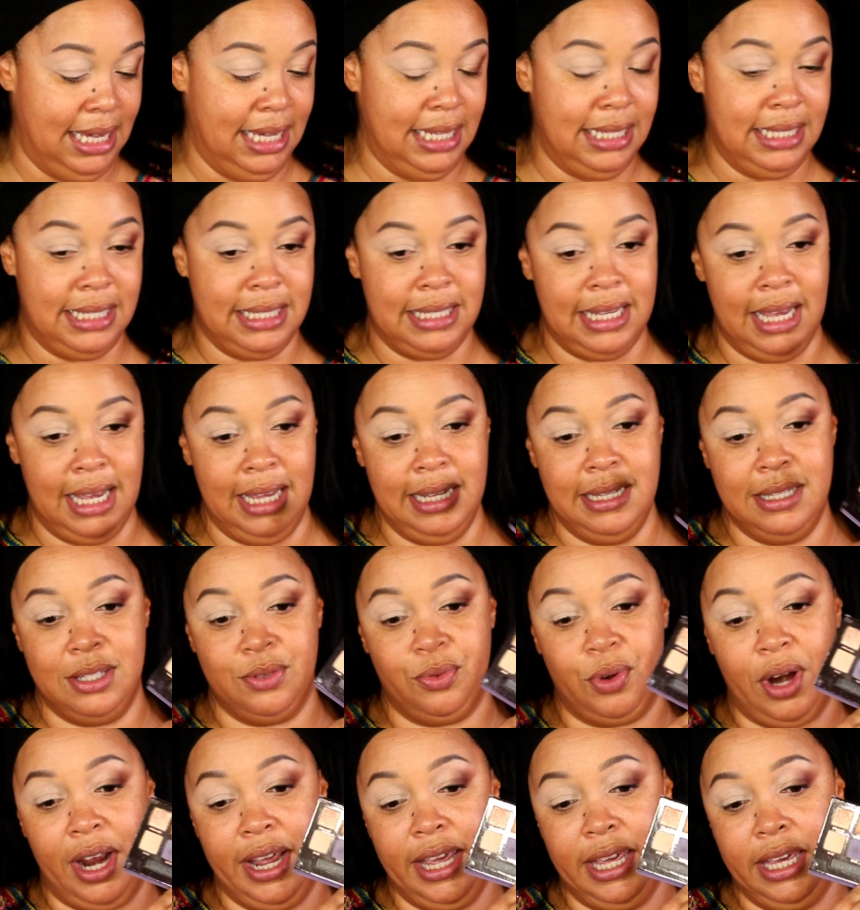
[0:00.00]
Incense
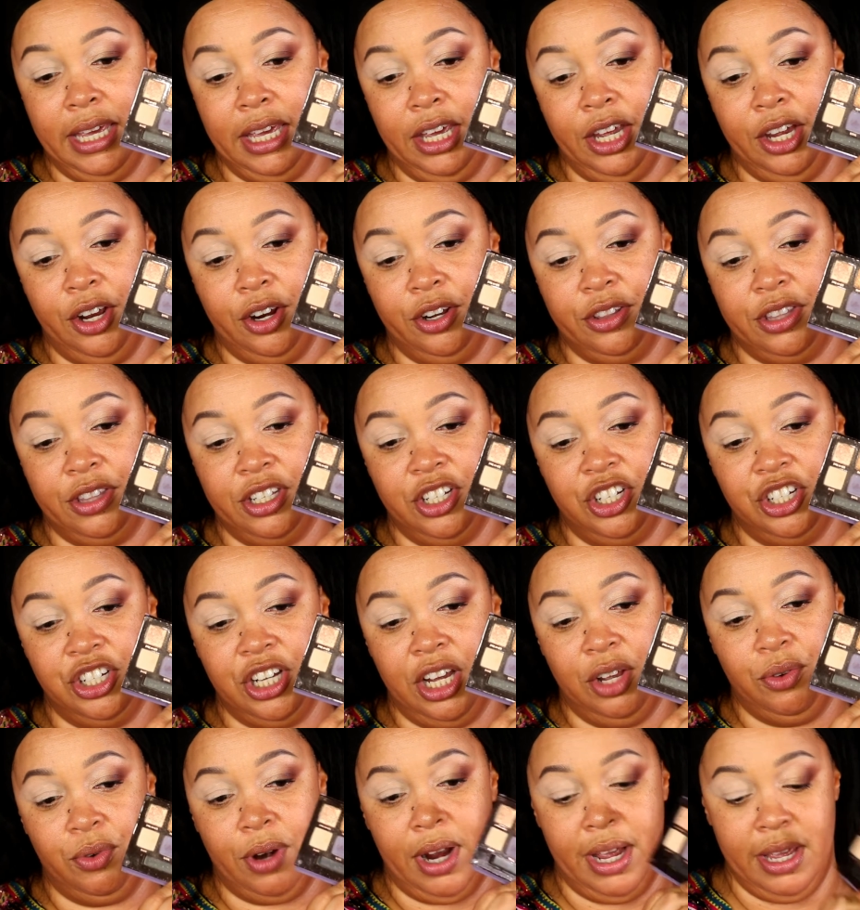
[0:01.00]
right here, this
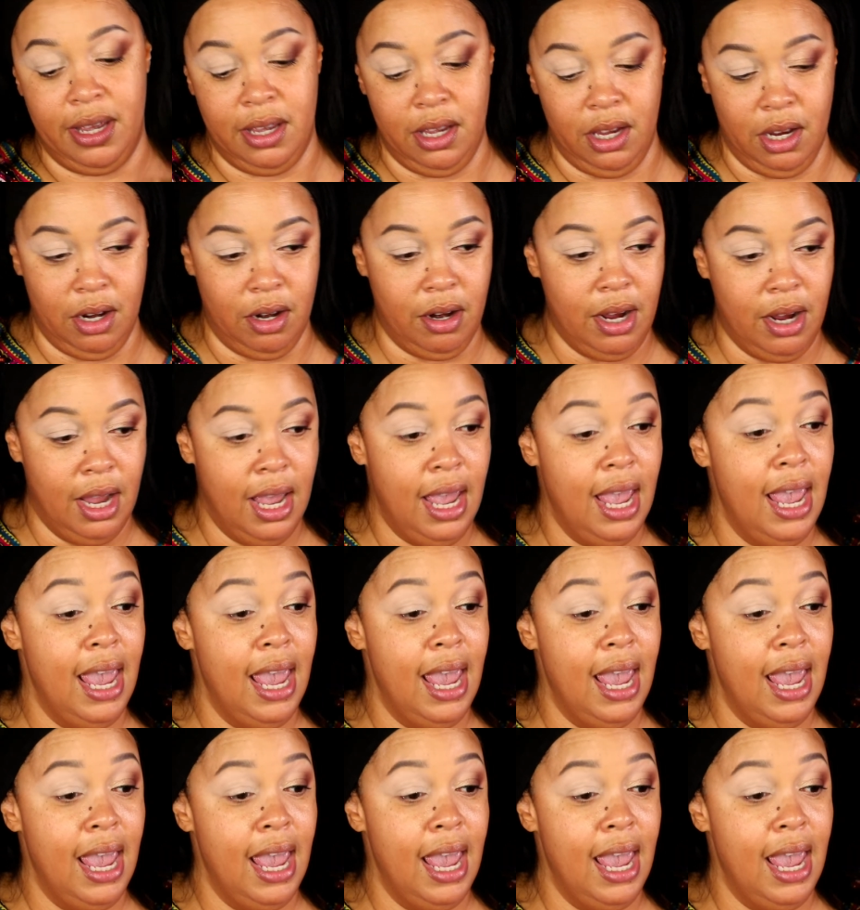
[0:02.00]
shade right here,